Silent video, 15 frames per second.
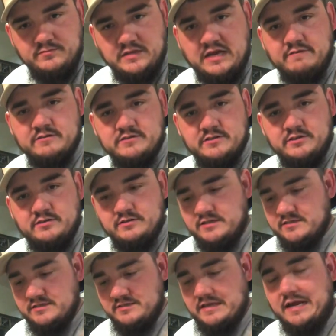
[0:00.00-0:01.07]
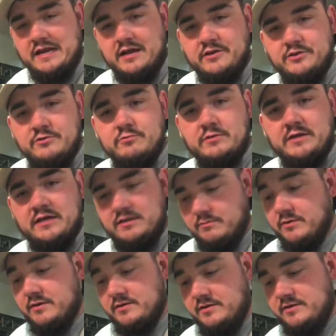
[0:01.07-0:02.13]
obviously this is not how you will get it,
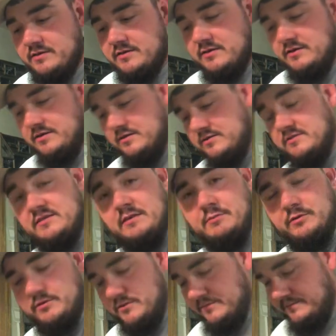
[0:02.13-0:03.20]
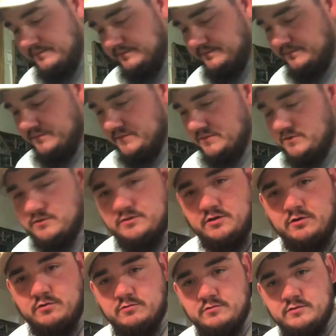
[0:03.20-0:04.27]
but similar.
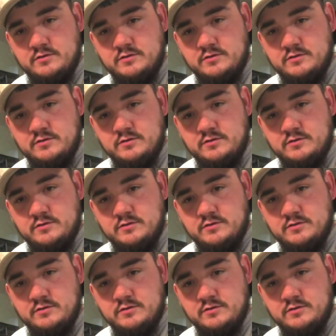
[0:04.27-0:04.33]
So